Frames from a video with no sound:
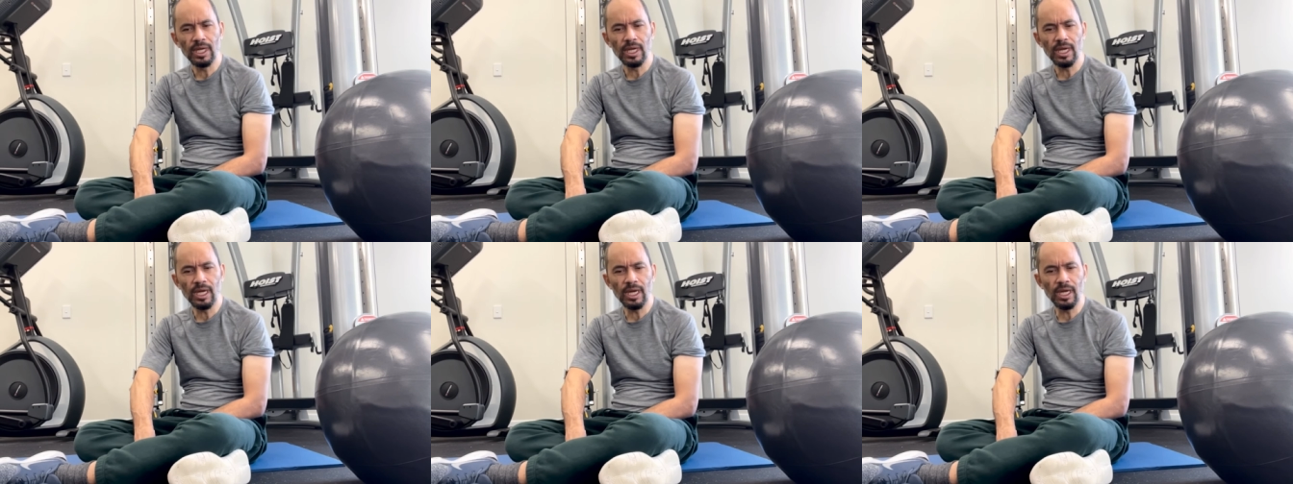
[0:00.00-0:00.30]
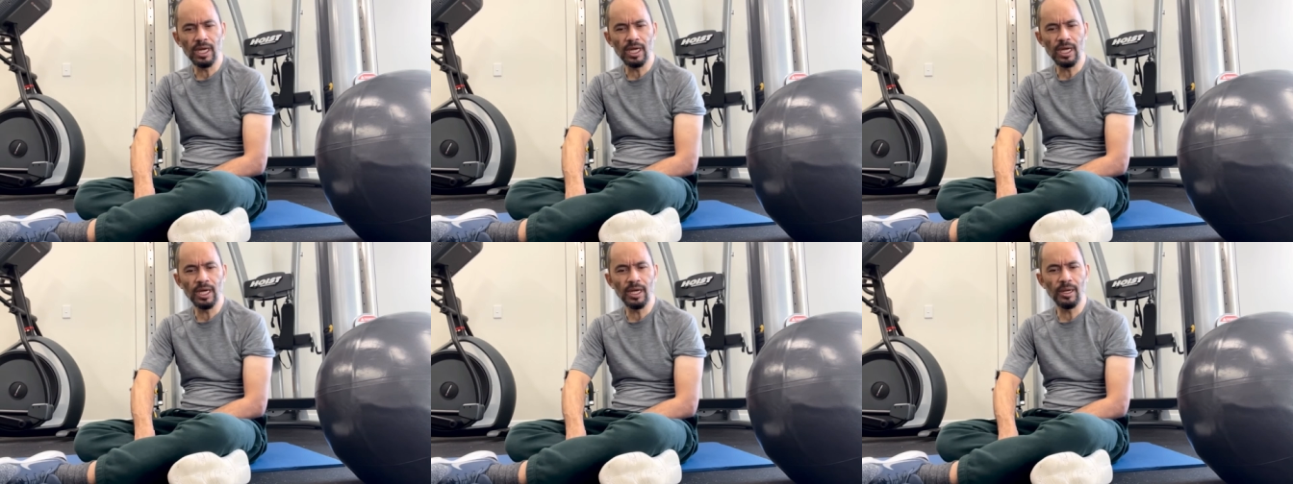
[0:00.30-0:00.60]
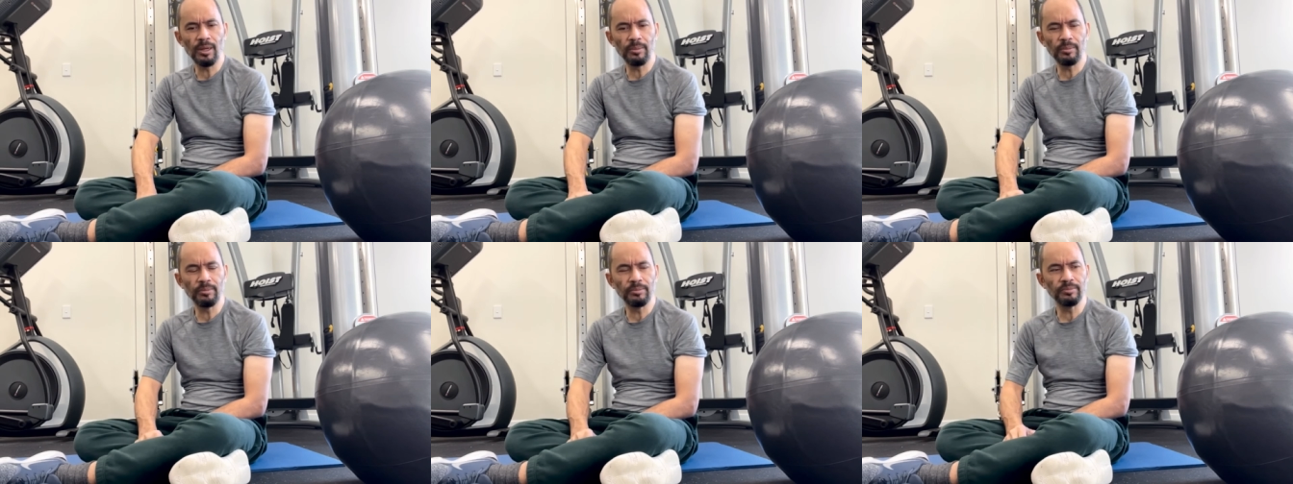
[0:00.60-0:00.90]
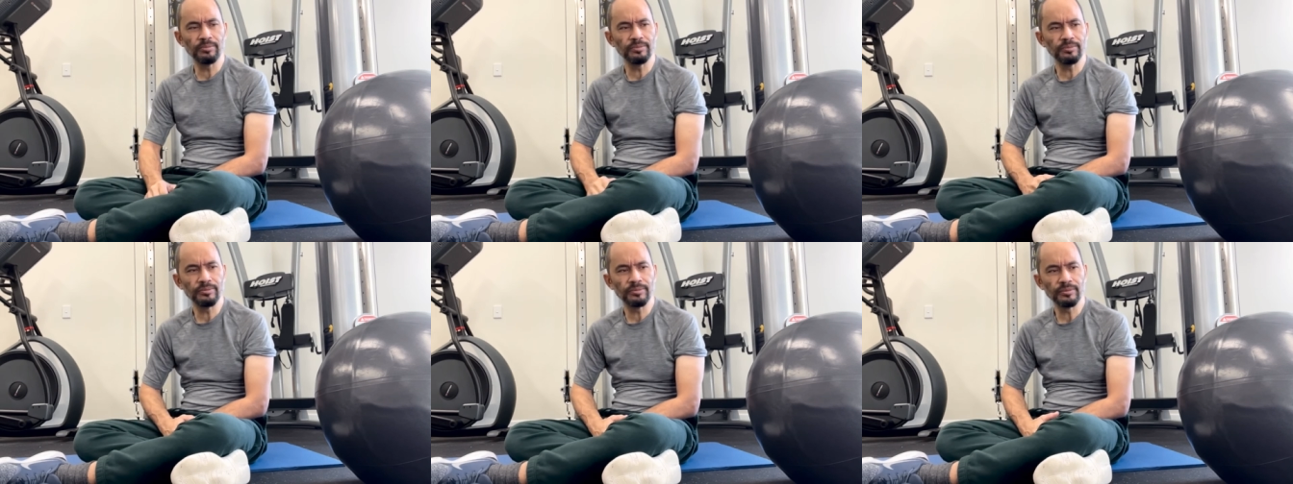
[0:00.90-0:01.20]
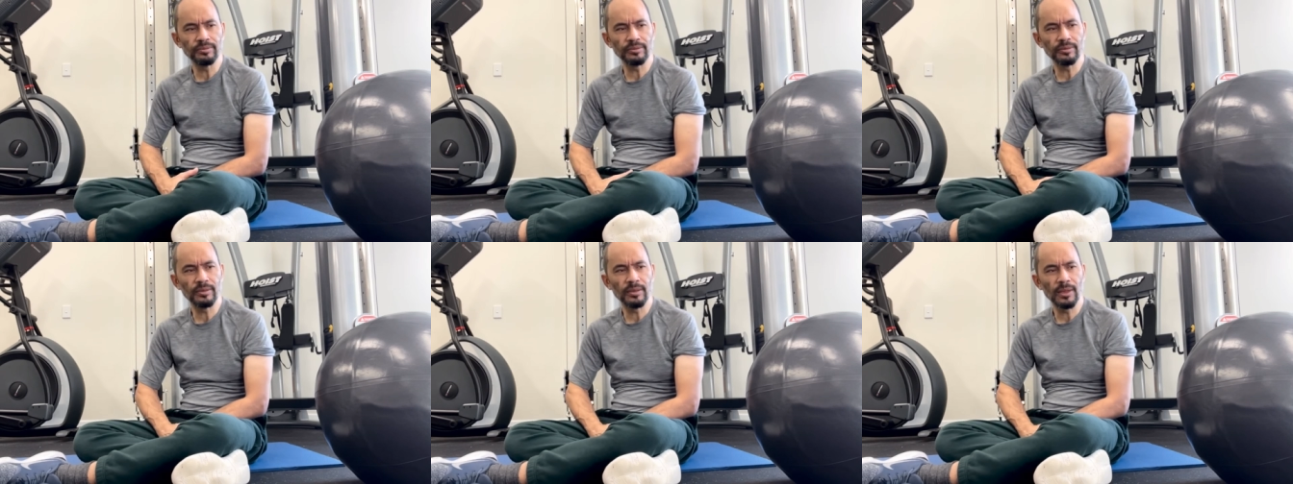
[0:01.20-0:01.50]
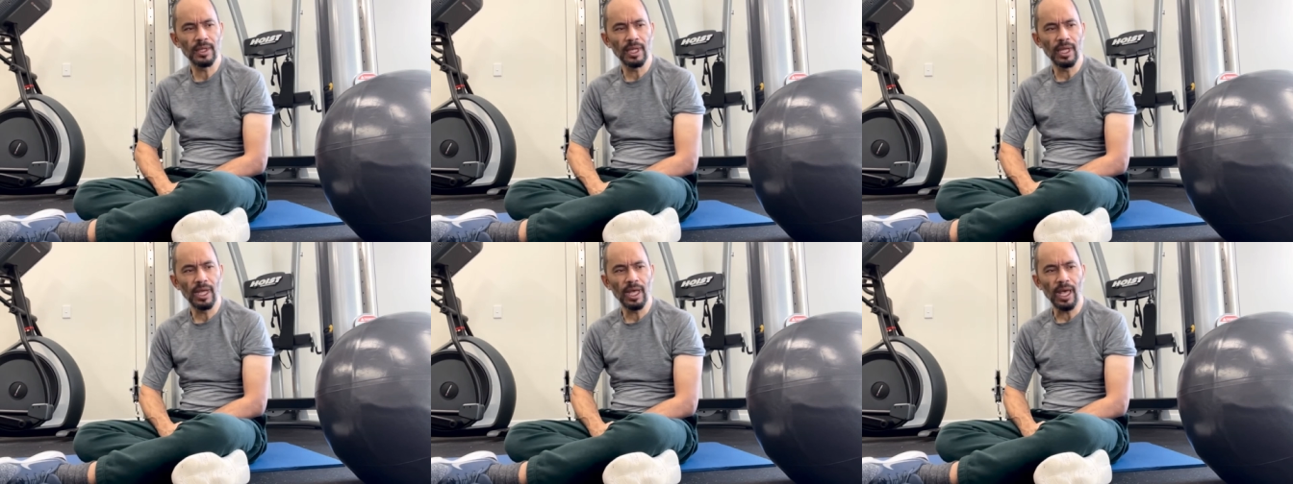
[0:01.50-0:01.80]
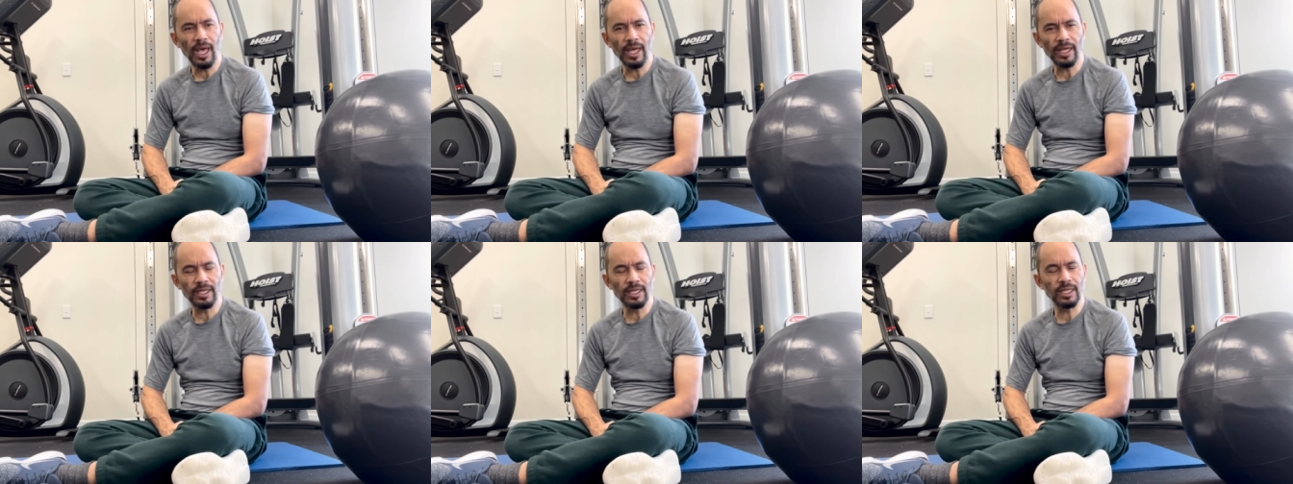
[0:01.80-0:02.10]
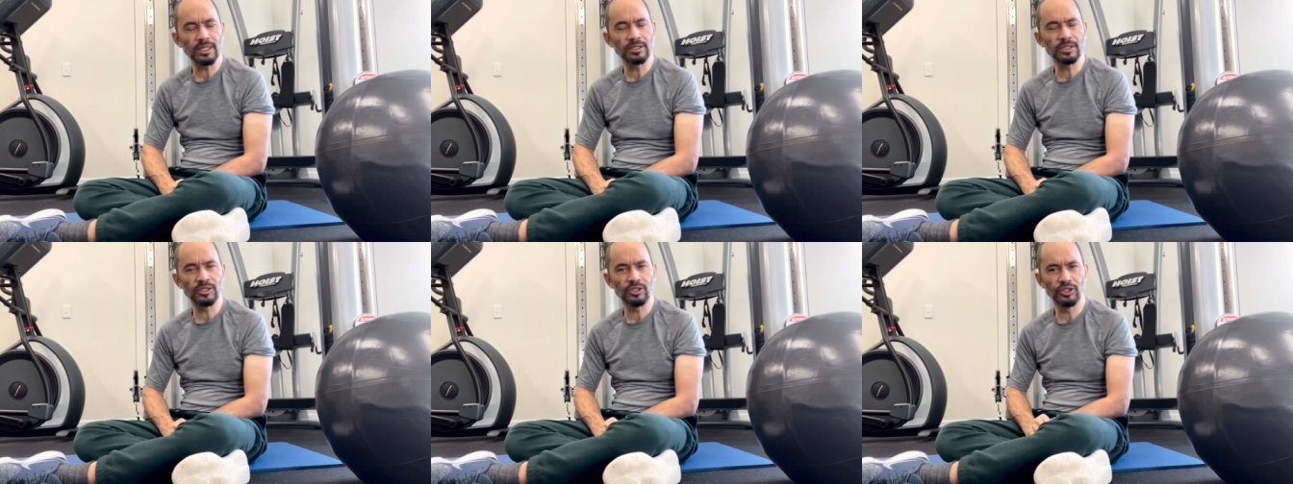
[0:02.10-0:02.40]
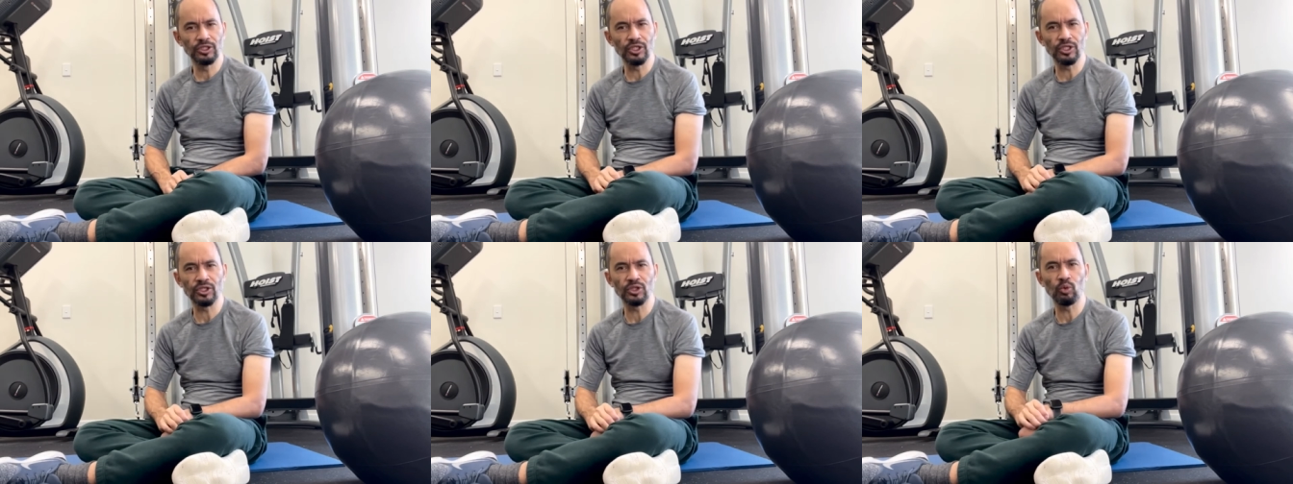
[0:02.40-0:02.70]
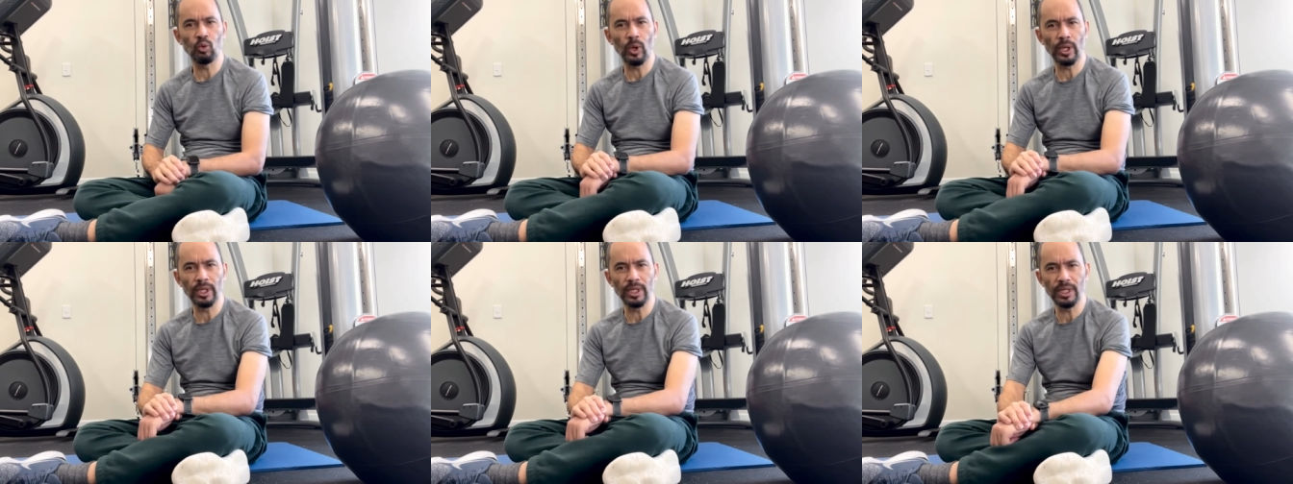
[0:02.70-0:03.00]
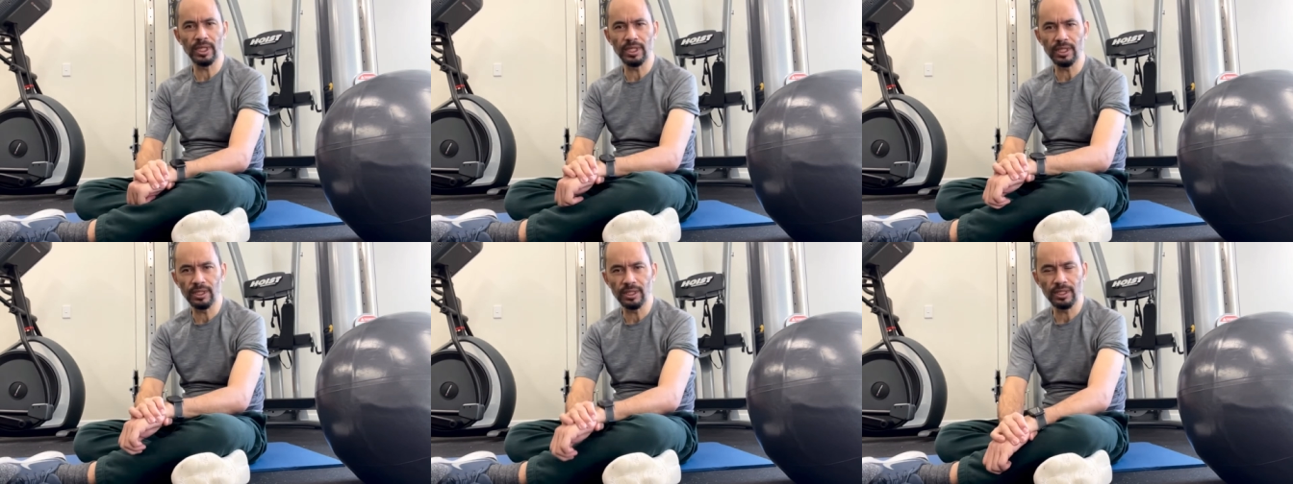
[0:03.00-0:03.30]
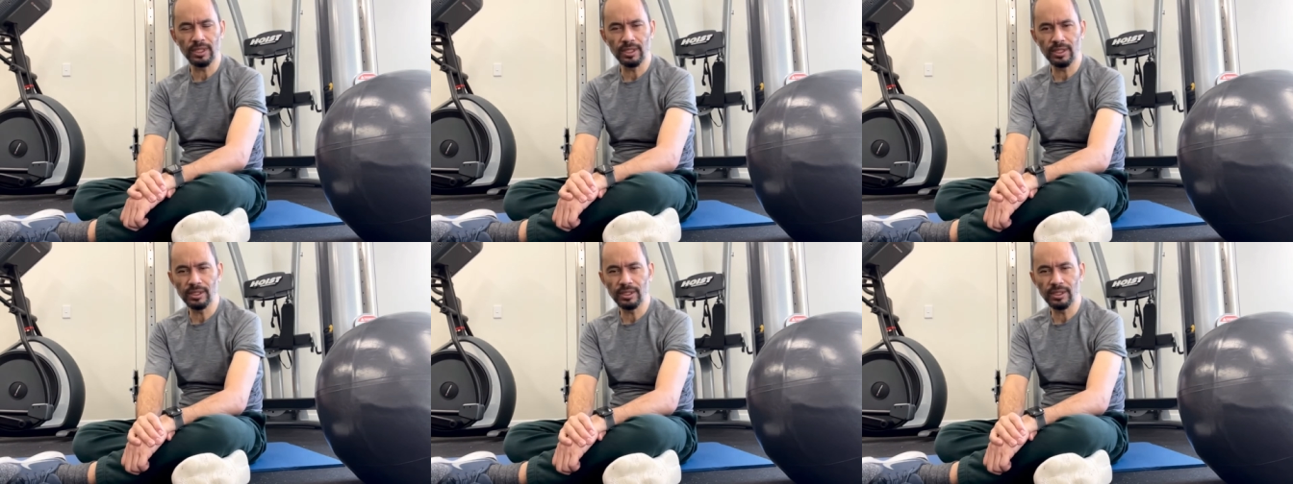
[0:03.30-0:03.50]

and that's just one knee,